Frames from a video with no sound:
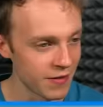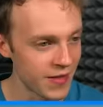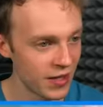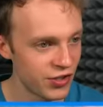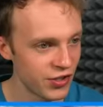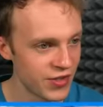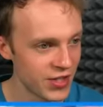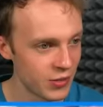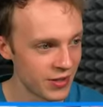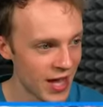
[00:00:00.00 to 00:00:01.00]
right, that should
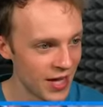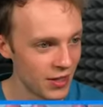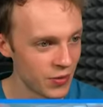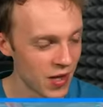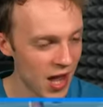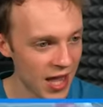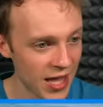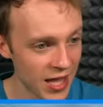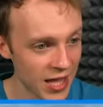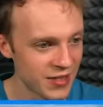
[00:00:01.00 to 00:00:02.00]
deal with that little
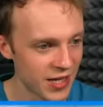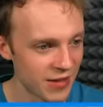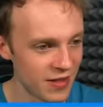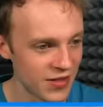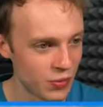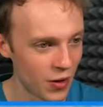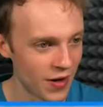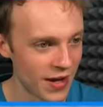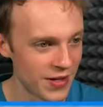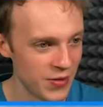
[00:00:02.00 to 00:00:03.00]
guy. Let's get this
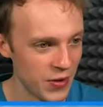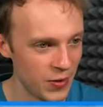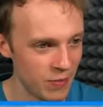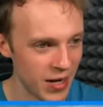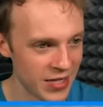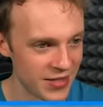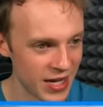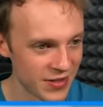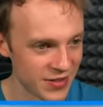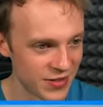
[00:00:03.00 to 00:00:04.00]
one. No, my
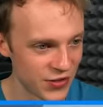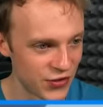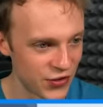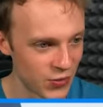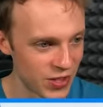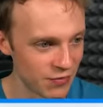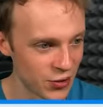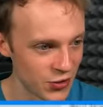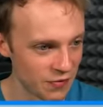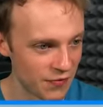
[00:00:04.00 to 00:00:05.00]
days, this is so
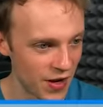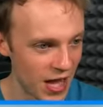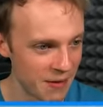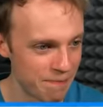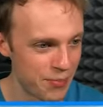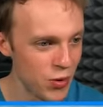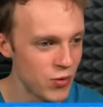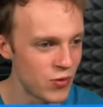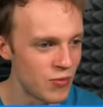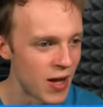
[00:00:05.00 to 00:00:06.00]
difficult to fly.
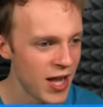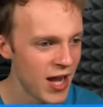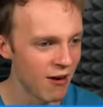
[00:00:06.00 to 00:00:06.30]
Boom! All